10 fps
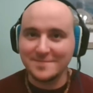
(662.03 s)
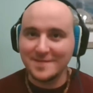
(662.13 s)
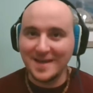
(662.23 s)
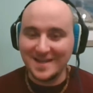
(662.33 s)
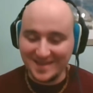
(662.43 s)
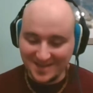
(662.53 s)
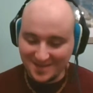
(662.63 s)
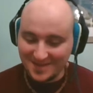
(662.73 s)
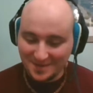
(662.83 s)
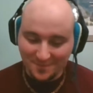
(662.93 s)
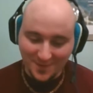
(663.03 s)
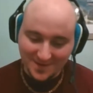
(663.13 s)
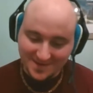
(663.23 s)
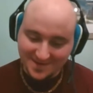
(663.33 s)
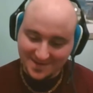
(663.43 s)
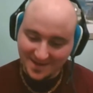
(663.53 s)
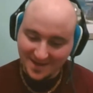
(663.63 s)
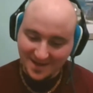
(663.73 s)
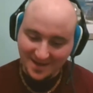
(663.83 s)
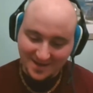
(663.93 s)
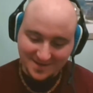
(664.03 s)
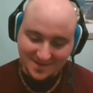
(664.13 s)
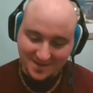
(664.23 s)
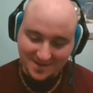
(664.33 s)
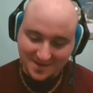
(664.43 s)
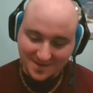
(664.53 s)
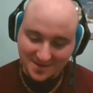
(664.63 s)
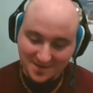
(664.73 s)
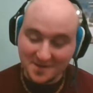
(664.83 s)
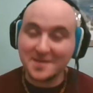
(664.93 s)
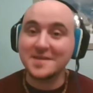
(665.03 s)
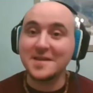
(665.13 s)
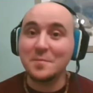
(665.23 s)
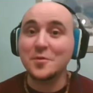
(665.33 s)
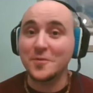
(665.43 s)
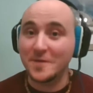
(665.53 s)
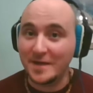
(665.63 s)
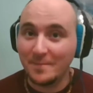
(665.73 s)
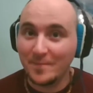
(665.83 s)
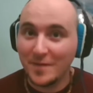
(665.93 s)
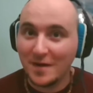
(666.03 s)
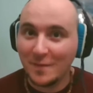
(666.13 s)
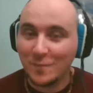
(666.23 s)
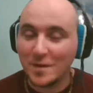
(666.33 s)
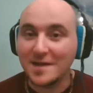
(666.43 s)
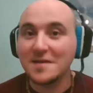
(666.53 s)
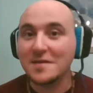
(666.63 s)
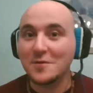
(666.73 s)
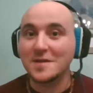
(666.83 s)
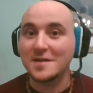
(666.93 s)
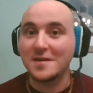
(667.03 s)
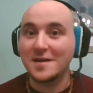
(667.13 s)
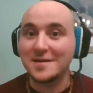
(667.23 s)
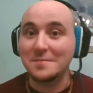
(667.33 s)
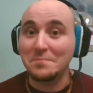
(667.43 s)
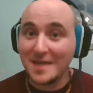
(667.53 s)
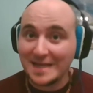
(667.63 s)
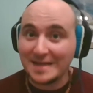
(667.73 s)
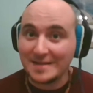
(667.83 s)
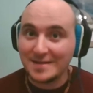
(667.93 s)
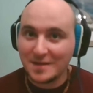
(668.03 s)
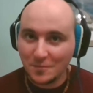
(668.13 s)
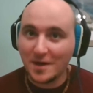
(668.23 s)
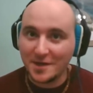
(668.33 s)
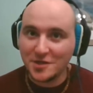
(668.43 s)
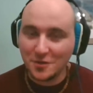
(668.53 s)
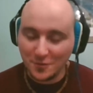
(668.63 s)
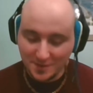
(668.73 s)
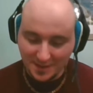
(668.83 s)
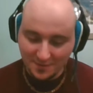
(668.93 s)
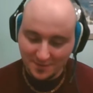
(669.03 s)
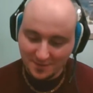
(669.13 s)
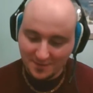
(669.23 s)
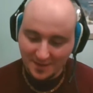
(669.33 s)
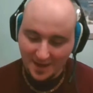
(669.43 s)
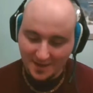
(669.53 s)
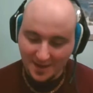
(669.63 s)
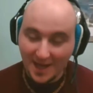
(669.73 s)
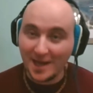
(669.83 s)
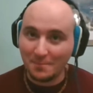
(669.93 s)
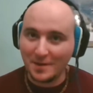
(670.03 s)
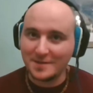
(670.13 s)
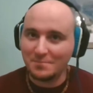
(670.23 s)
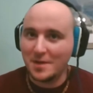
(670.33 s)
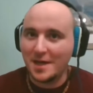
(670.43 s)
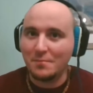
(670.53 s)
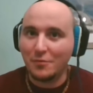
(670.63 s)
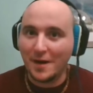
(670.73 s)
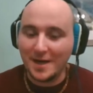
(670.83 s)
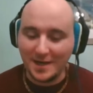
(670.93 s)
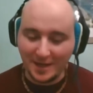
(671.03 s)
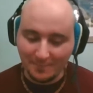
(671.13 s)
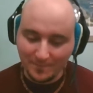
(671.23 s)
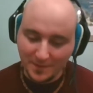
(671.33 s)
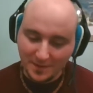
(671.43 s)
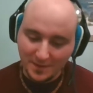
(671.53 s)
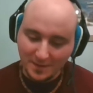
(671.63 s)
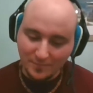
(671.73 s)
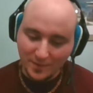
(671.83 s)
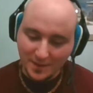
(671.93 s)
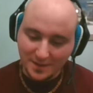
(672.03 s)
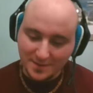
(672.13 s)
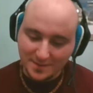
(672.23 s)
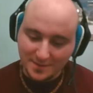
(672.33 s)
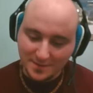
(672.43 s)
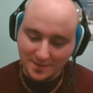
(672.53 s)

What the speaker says: And this verse is the summary of what Ethos Ananda means. That's why I chose that name as my brand name, because